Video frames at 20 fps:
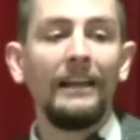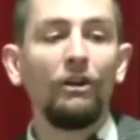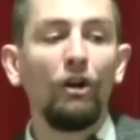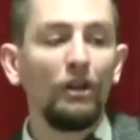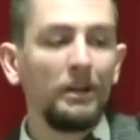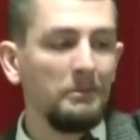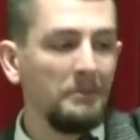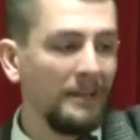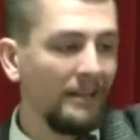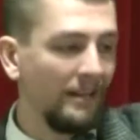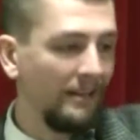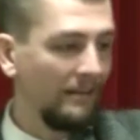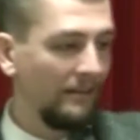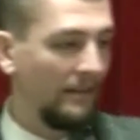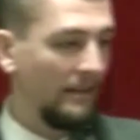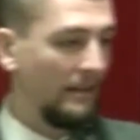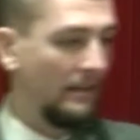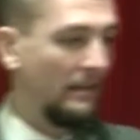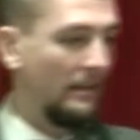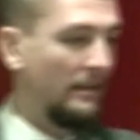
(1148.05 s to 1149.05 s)
Hang on a minute?
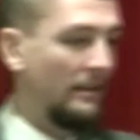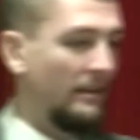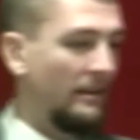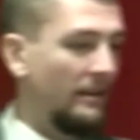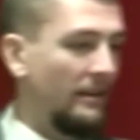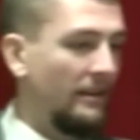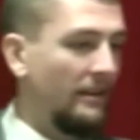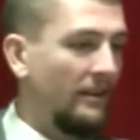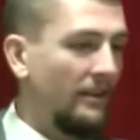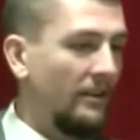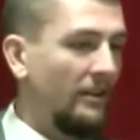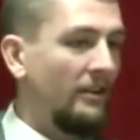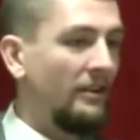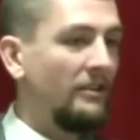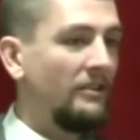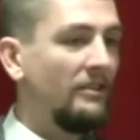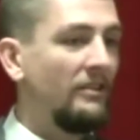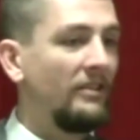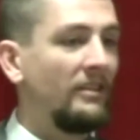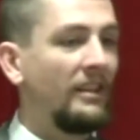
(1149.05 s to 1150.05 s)
Do
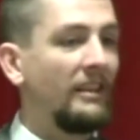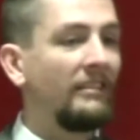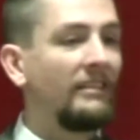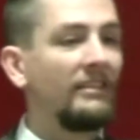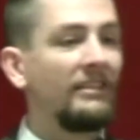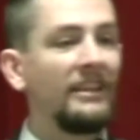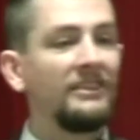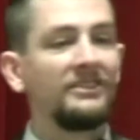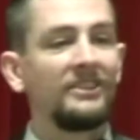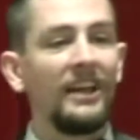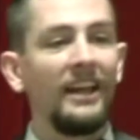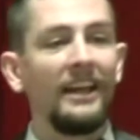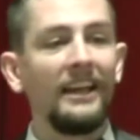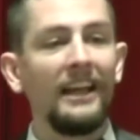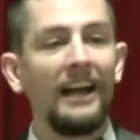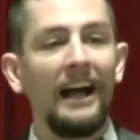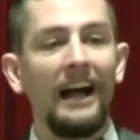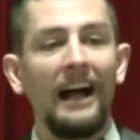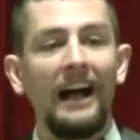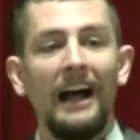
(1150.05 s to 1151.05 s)
you think that they
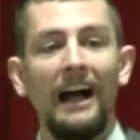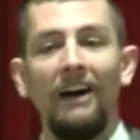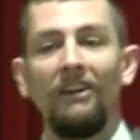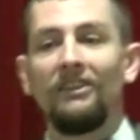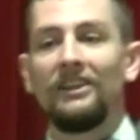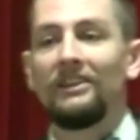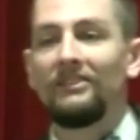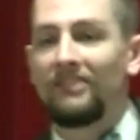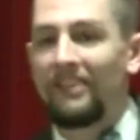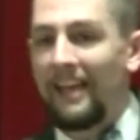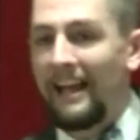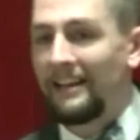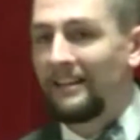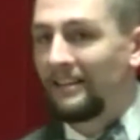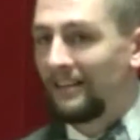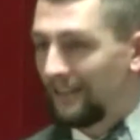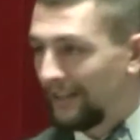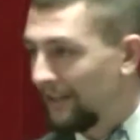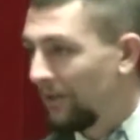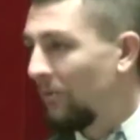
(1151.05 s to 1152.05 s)
say, I'll get to that
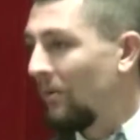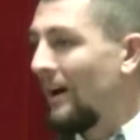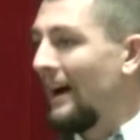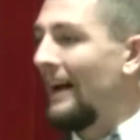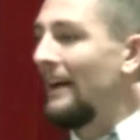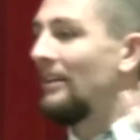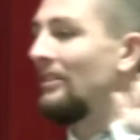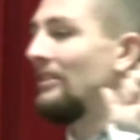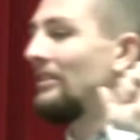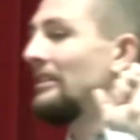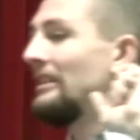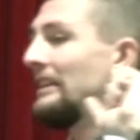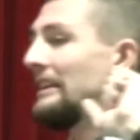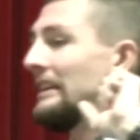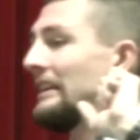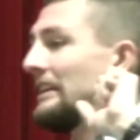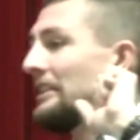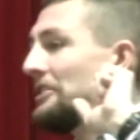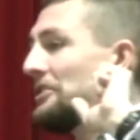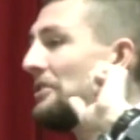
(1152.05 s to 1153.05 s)
in a little
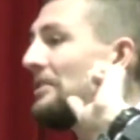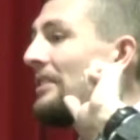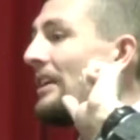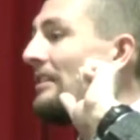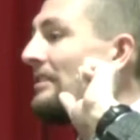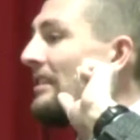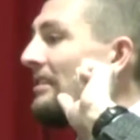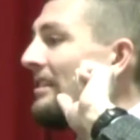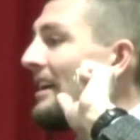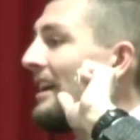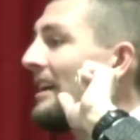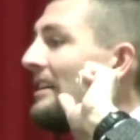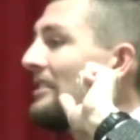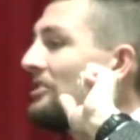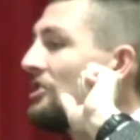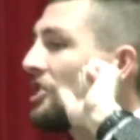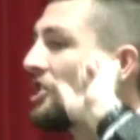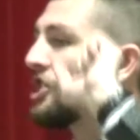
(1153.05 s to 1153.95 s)
while? Do you think that they